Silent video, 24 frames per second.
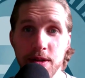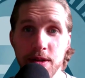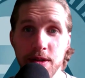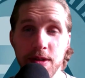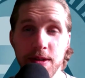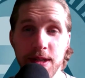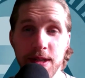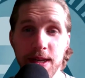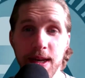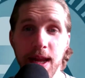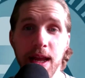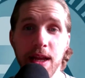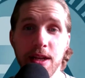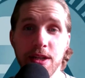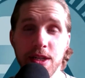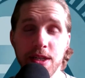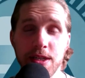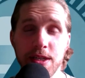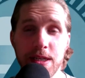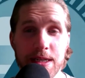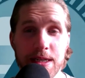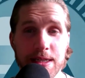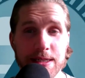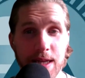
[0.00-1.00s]
So today
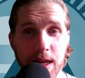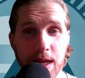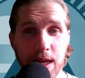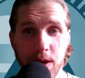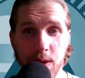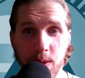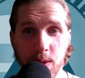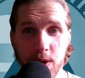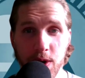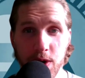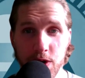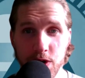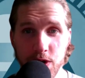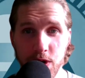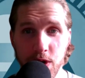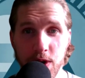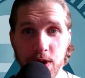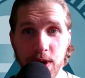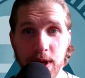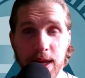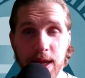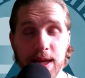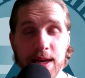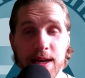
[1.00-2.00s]
she's going to take you on a
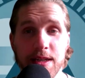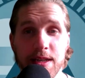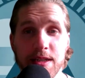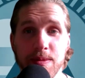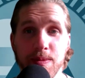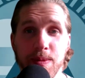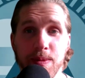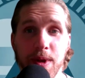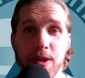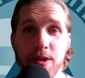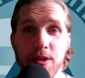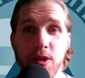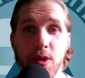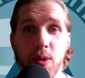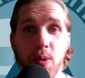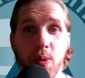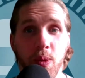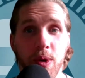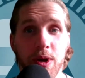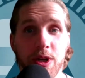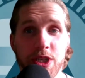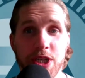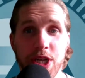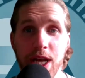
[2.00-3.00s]
journey and explain to you
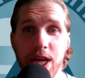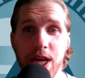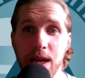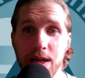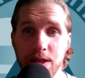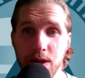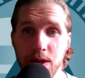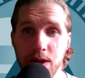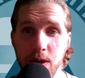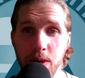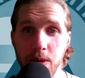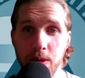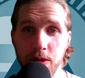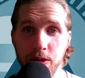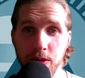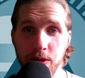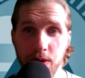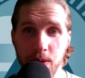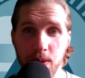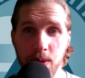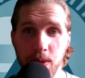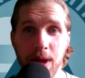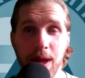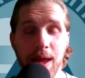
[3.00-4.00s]
what she had to go
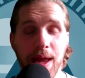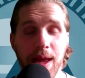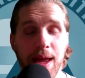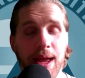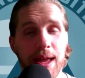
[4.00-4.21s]
through